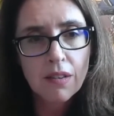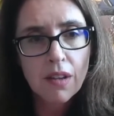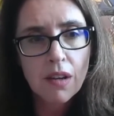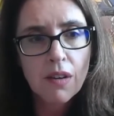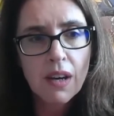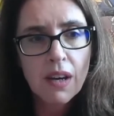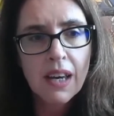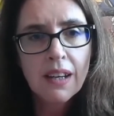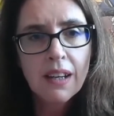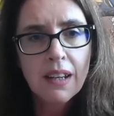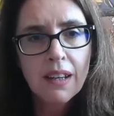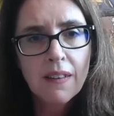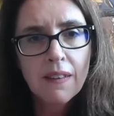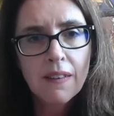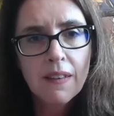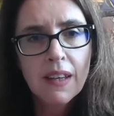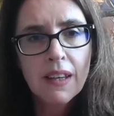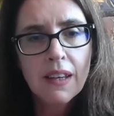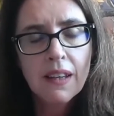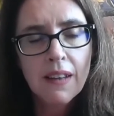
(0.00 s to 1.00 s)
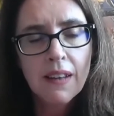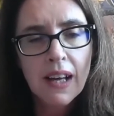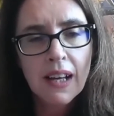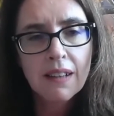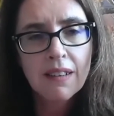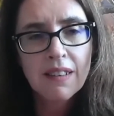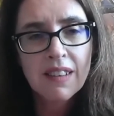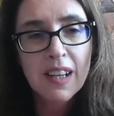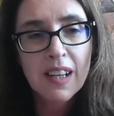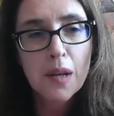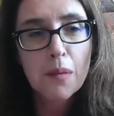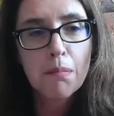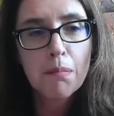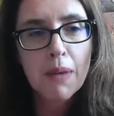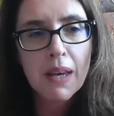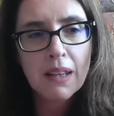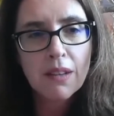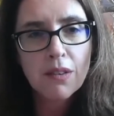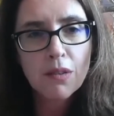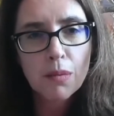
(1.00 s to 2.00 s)
So anything that is going to
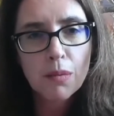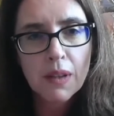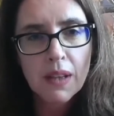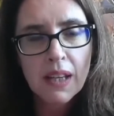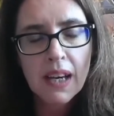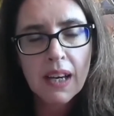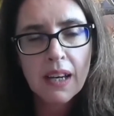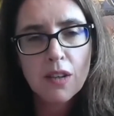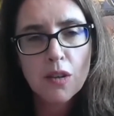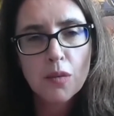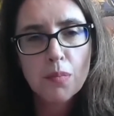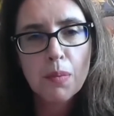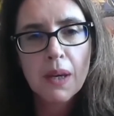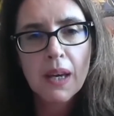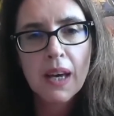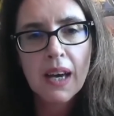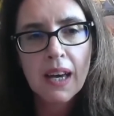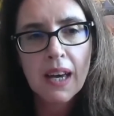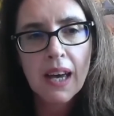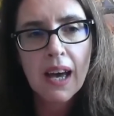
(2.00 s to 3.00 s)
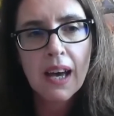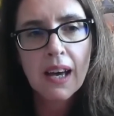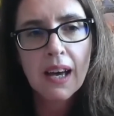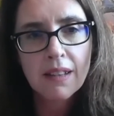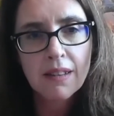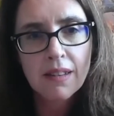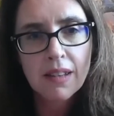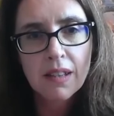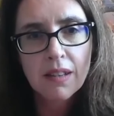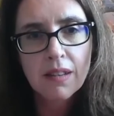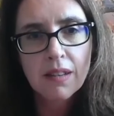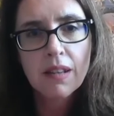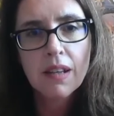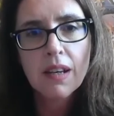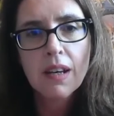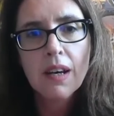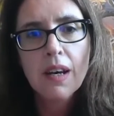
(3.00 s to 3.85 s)
mess with the HPA axis